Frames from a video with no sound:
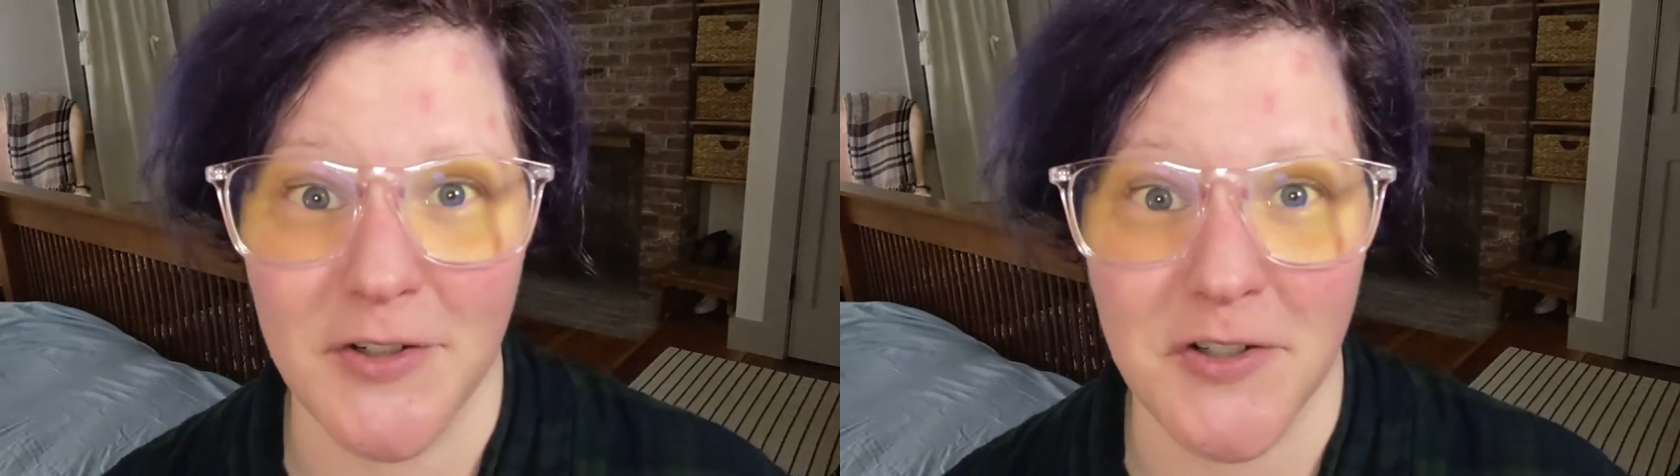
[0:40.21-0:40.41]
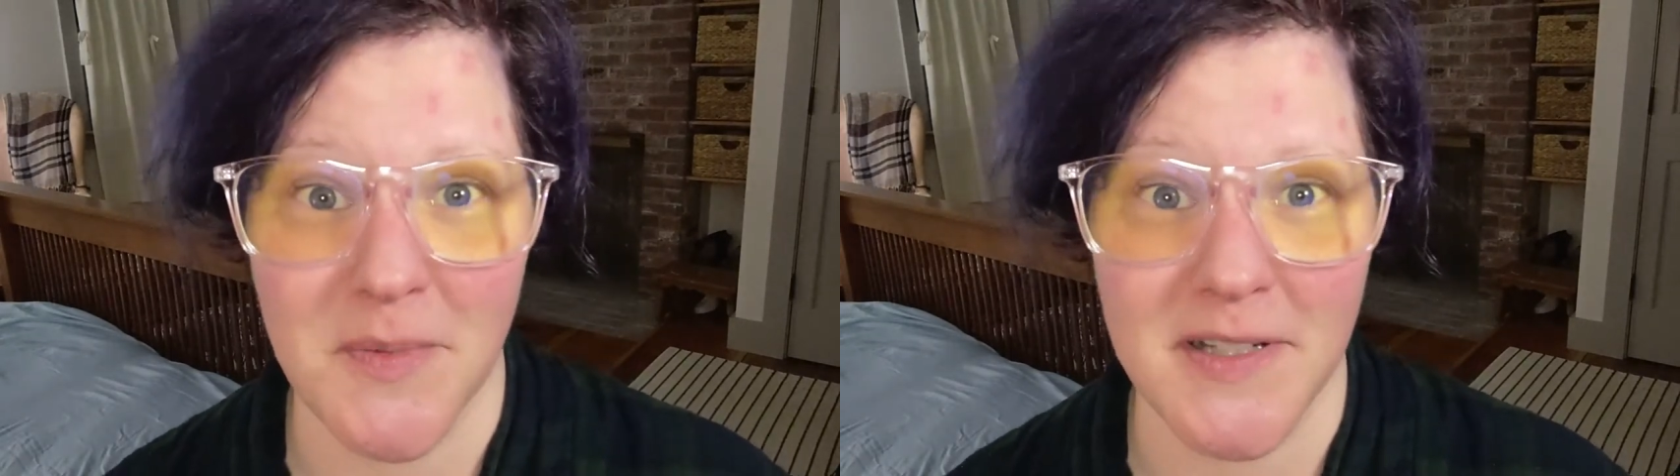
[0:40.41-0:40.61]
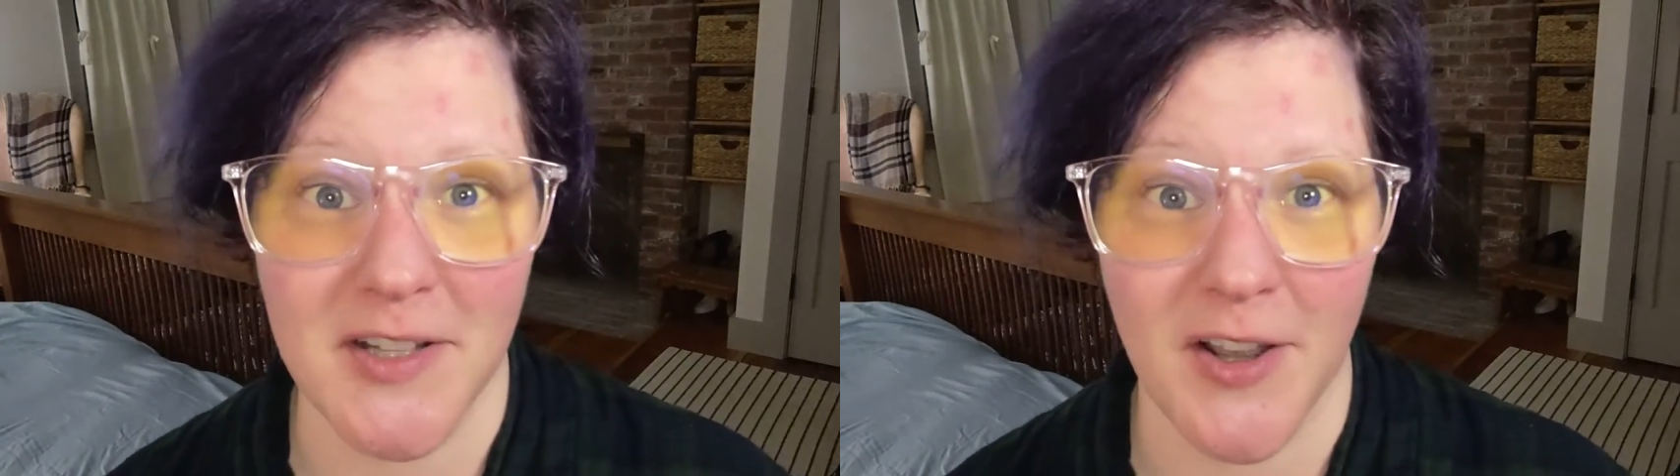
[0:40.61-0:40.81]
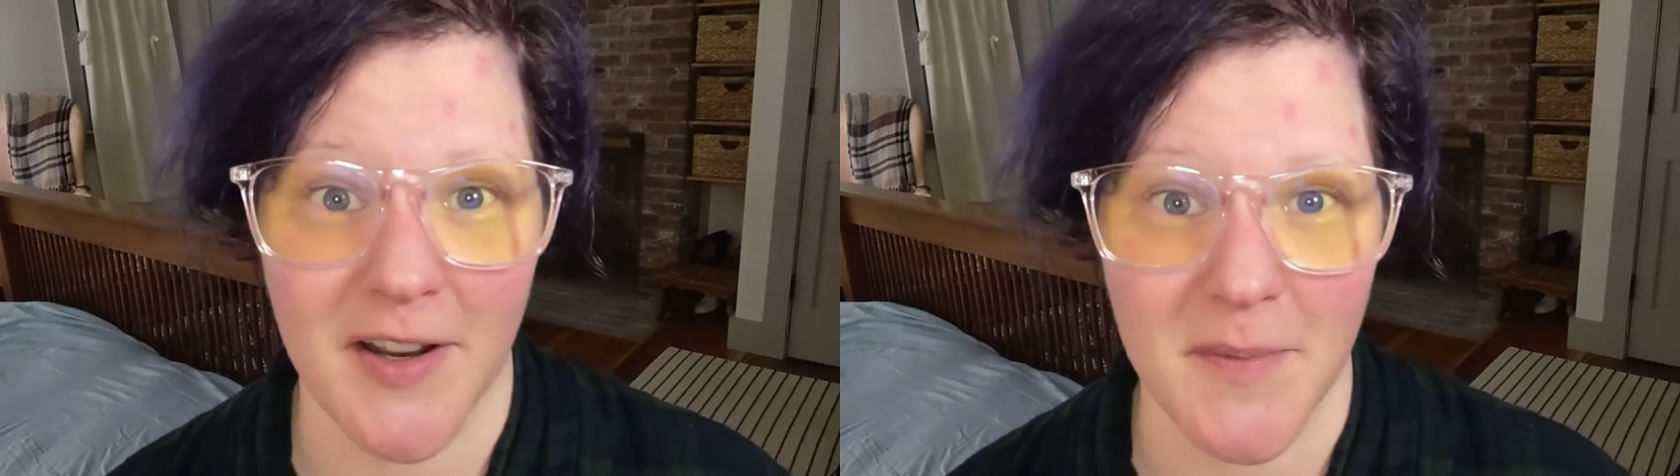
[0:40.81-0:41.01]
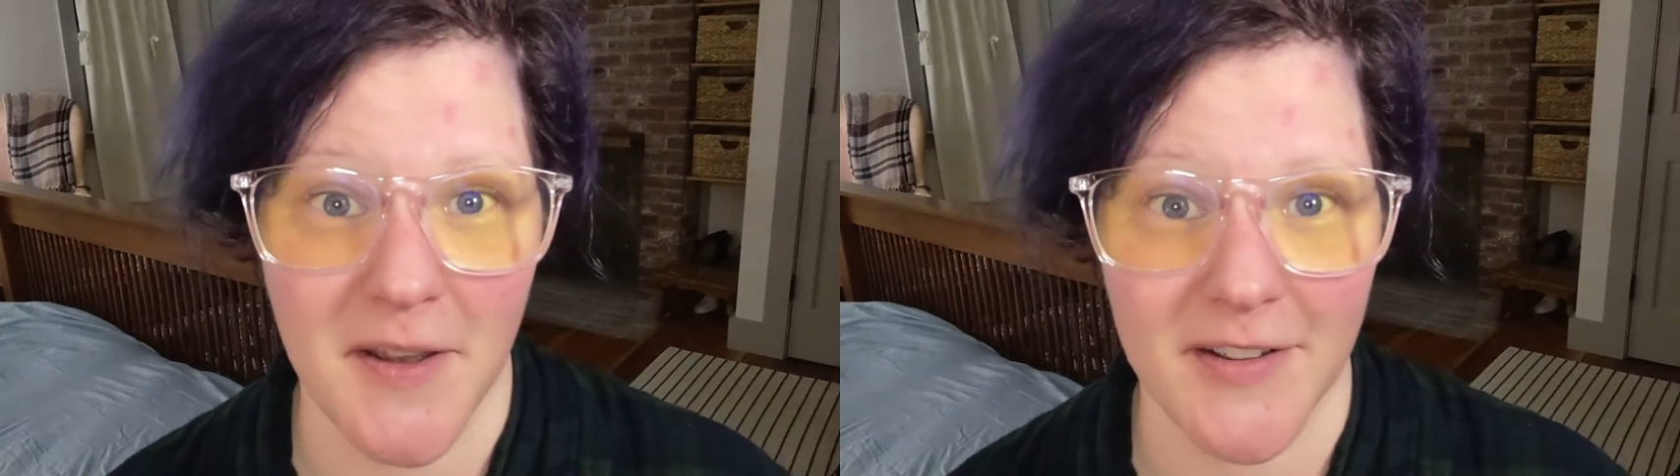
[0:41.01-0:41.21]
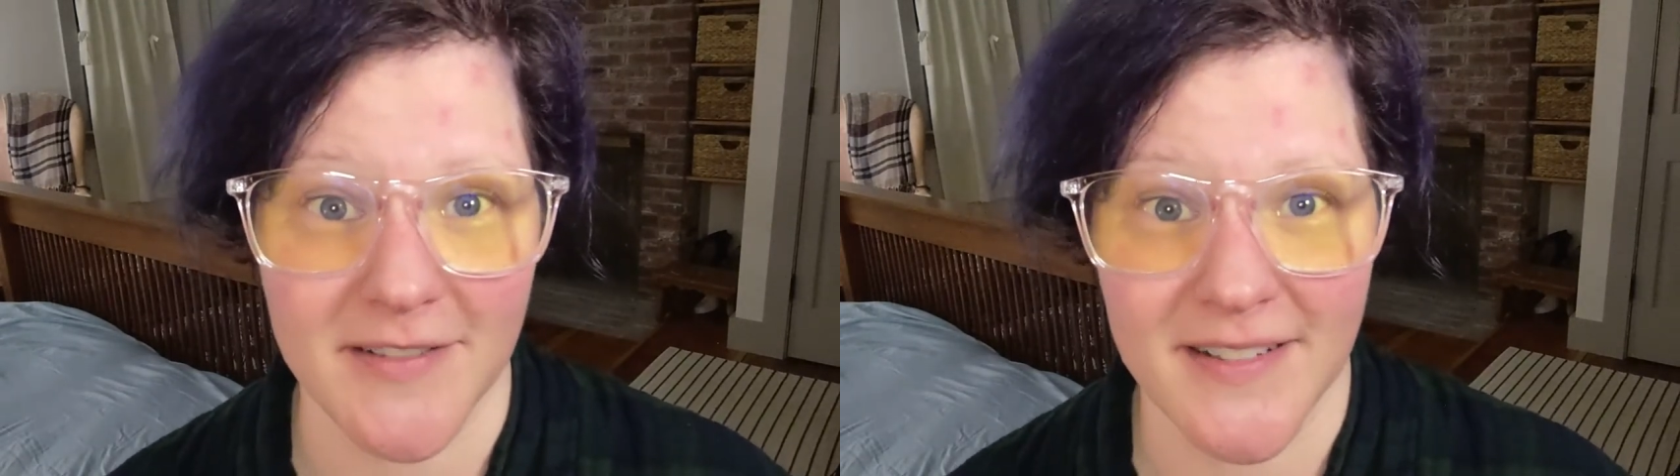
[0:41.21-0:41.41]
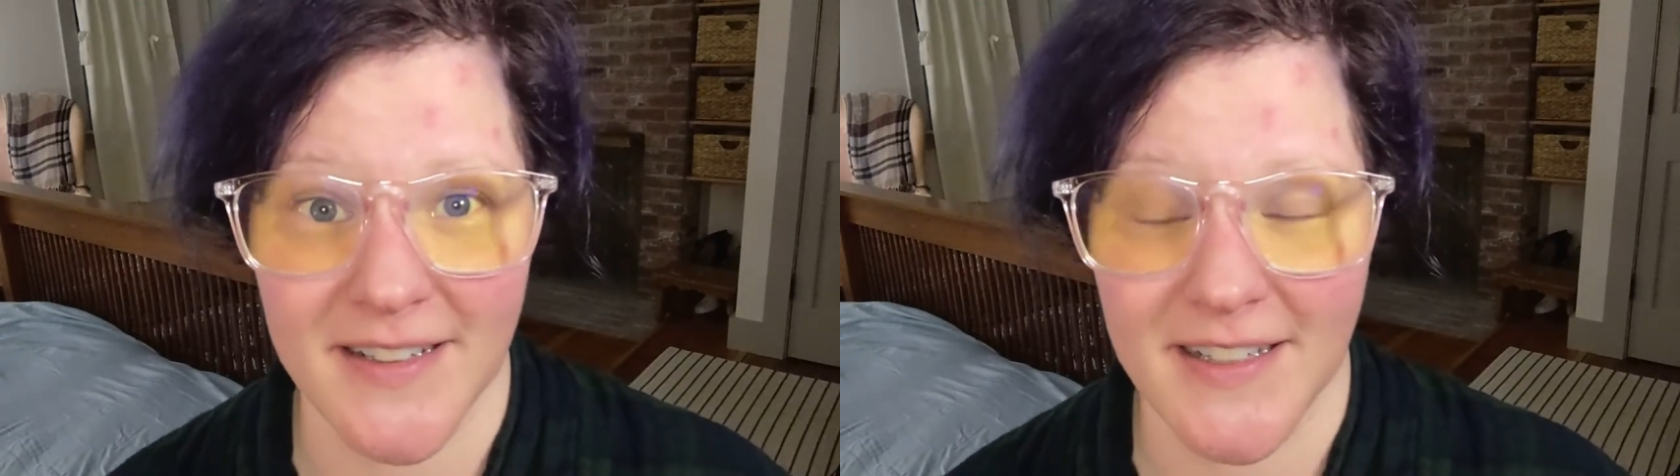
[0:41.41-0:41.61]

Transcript: who should be talking about